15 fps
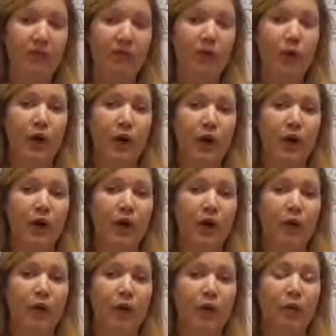for
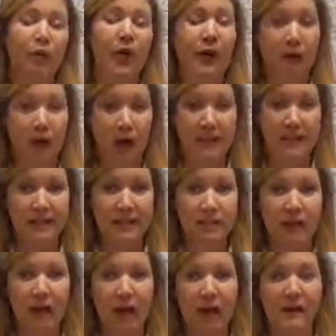weight loss,
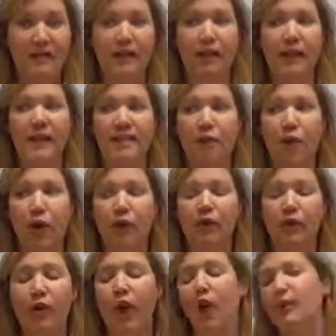but also that's important
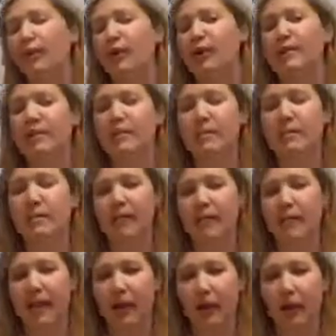for our immune system and to
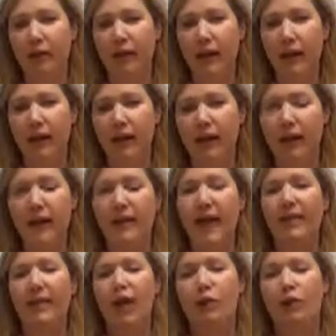be healthy.
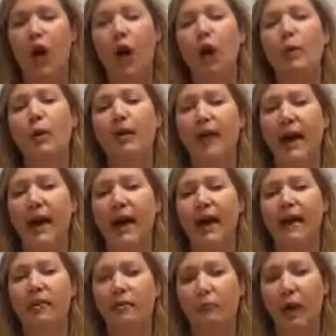And then along with
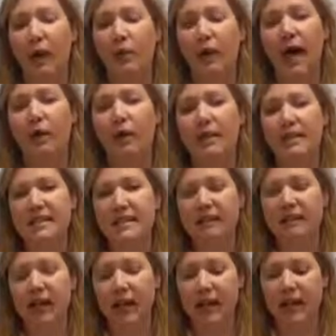that, while POWR is
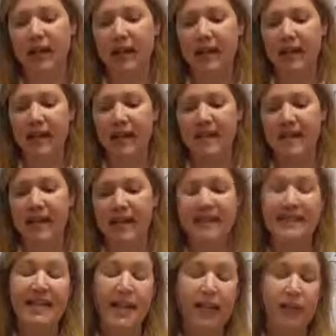different, is that
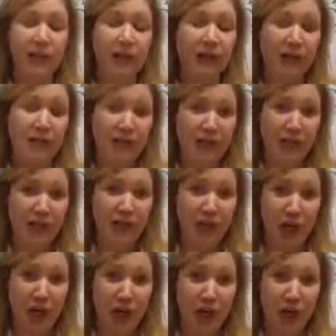same clinician as
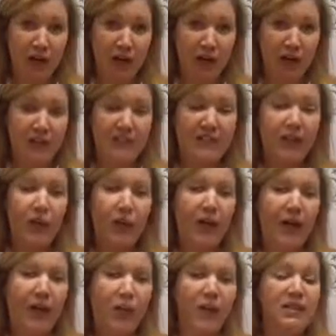your physical
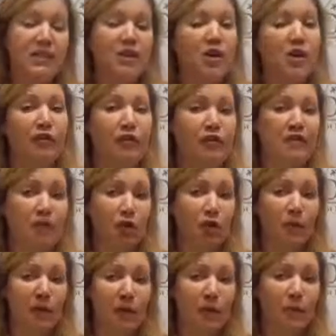therapist or your physical
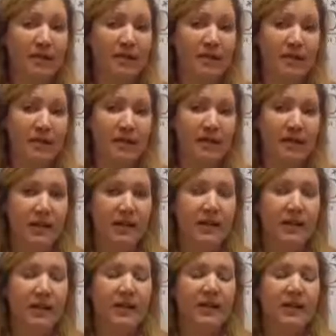therapist assistant.
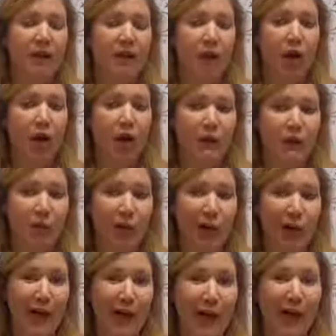So they're also
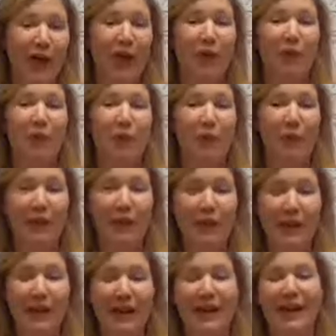working on your
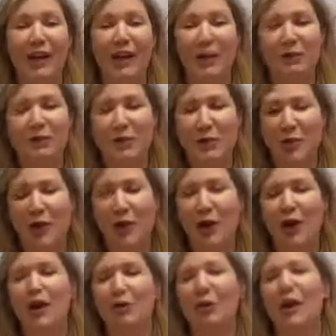mobility, getting you
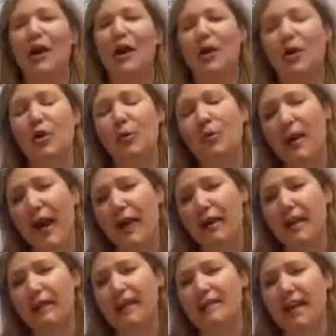stronger, working on your
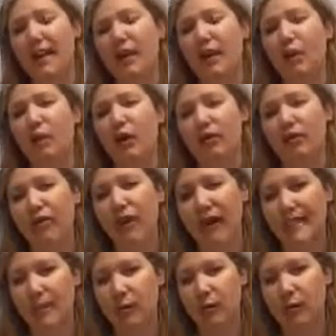balance, getting you more
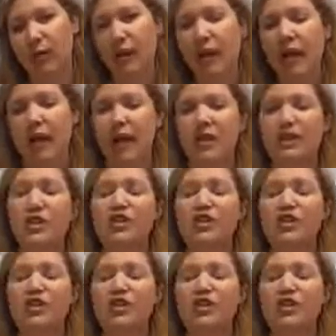flexible to